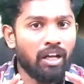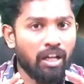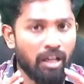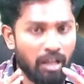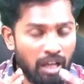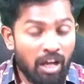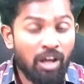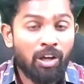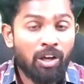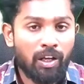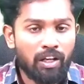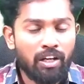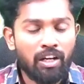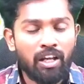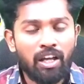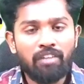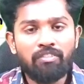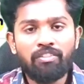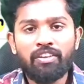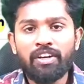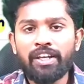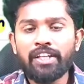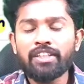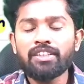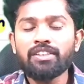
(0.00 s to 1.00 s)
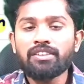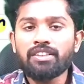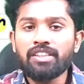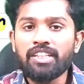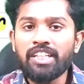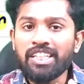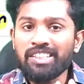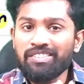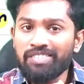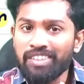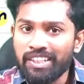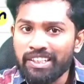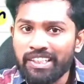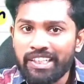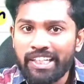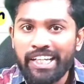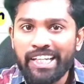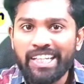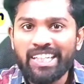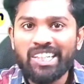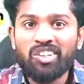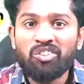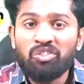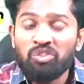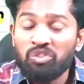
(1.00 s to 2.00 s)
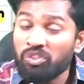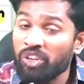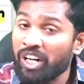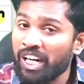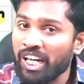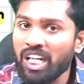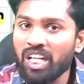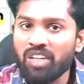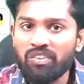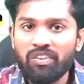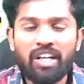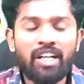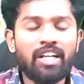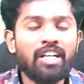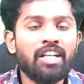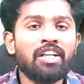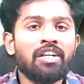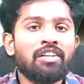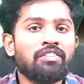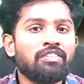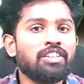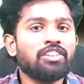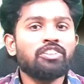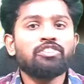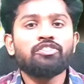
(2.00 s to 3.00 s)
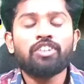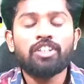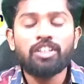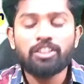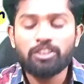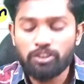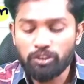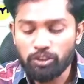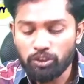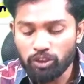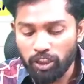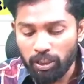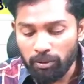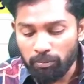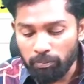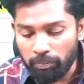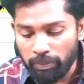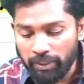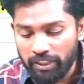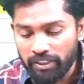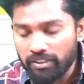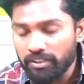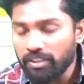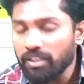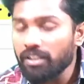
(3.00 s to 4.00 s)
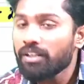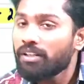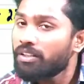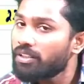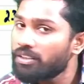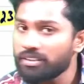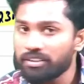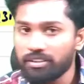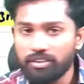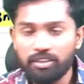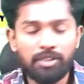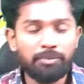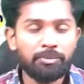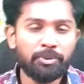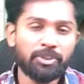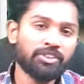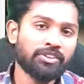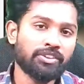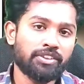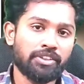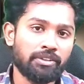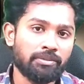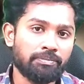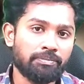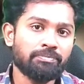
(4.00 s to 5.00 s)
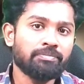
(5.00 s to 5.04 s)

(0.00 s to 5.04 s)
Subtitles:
on an average it will take 120 hours for us to complete the syllabus, sir.